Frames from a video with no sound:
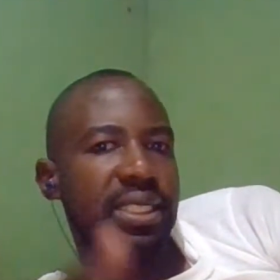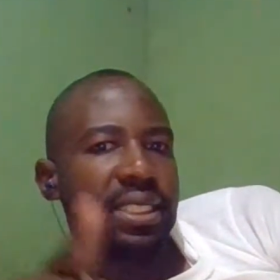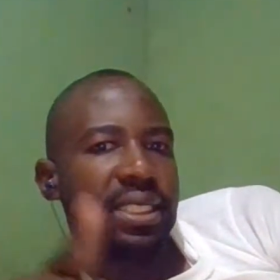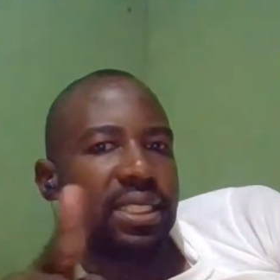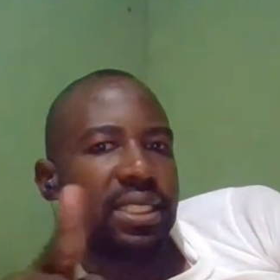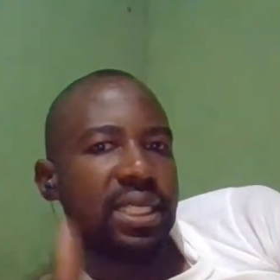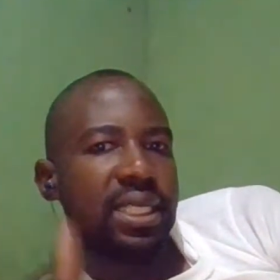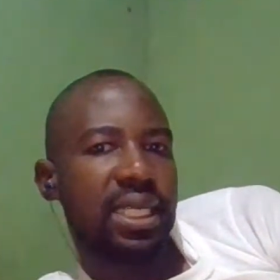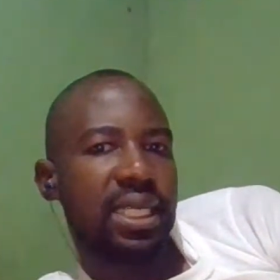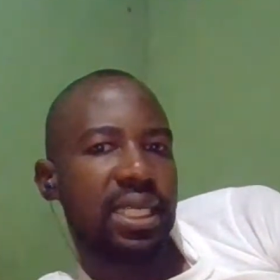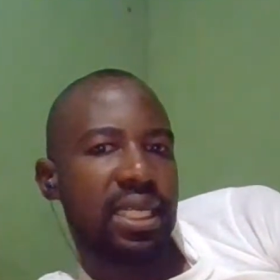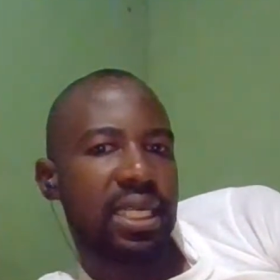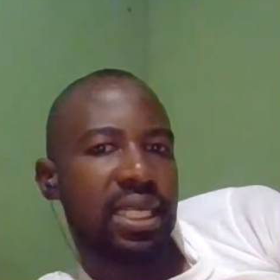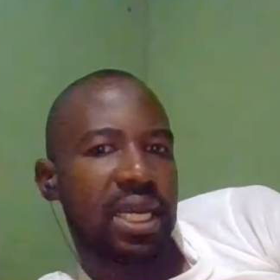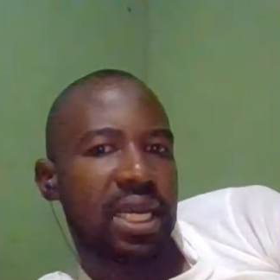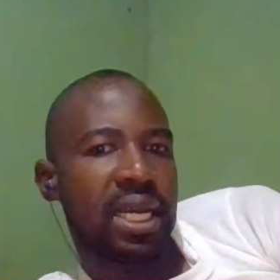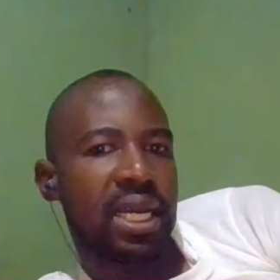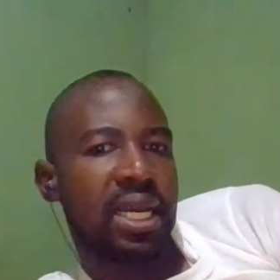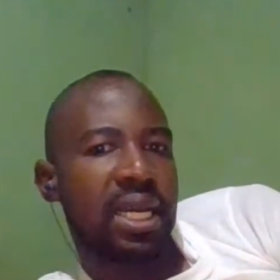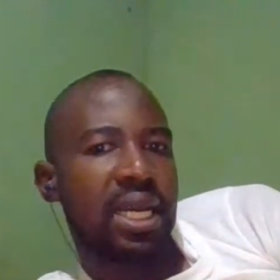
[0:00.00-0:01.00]

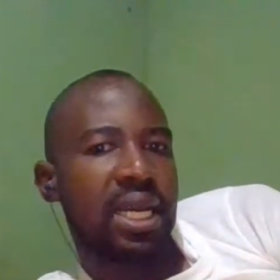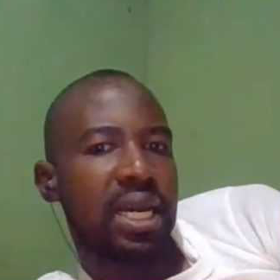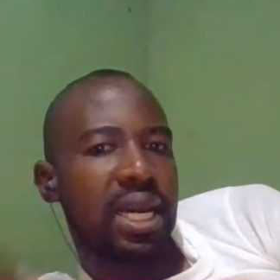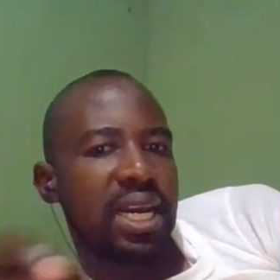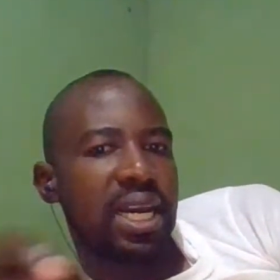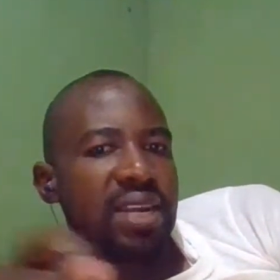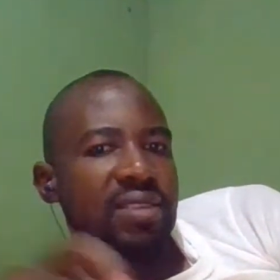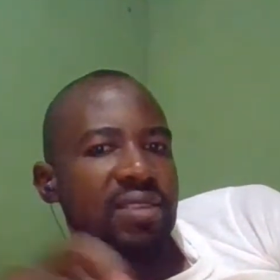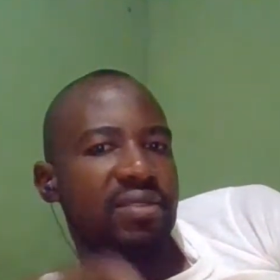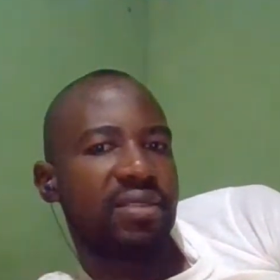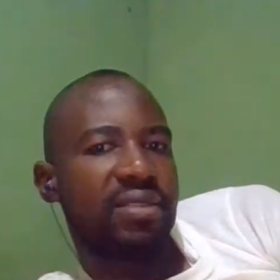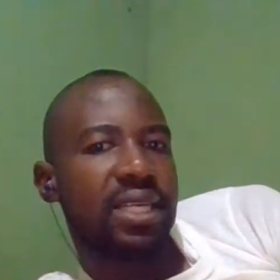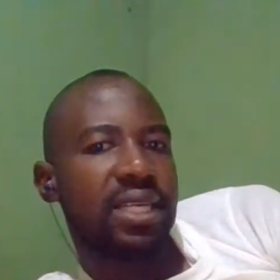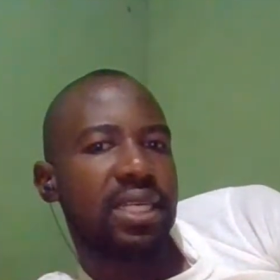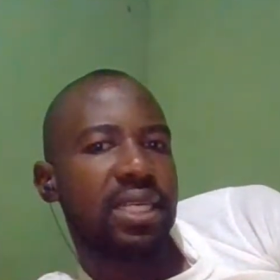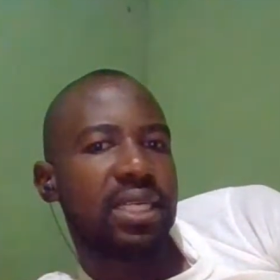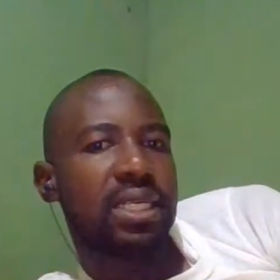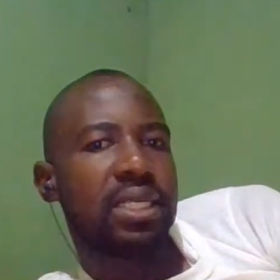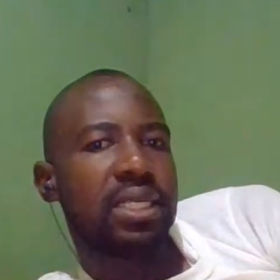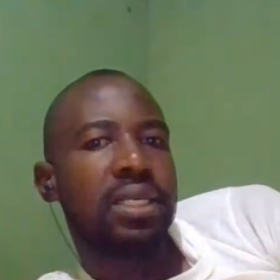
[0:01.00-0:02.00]
earlier, I
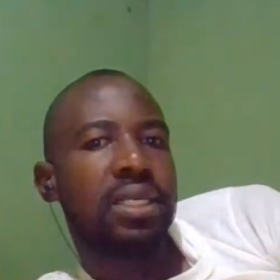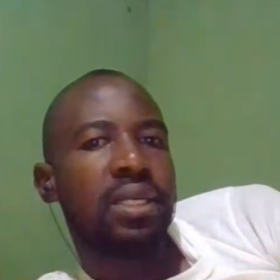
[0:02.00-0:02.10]
think,